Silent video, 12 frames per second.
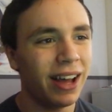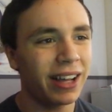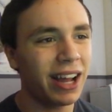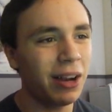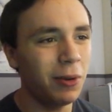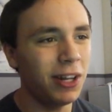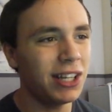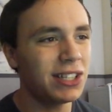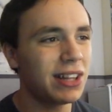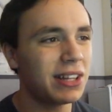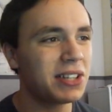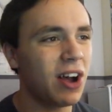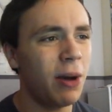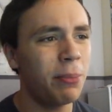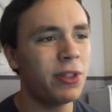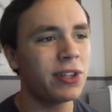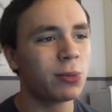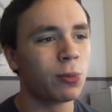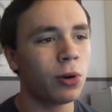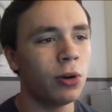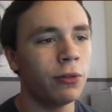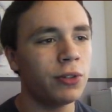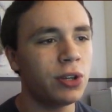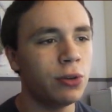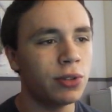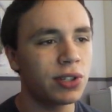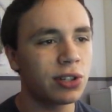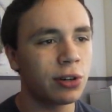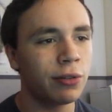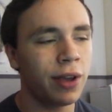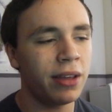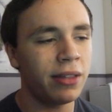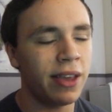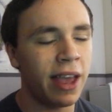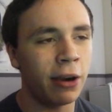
I kind of want to get to the top of this roof to survey the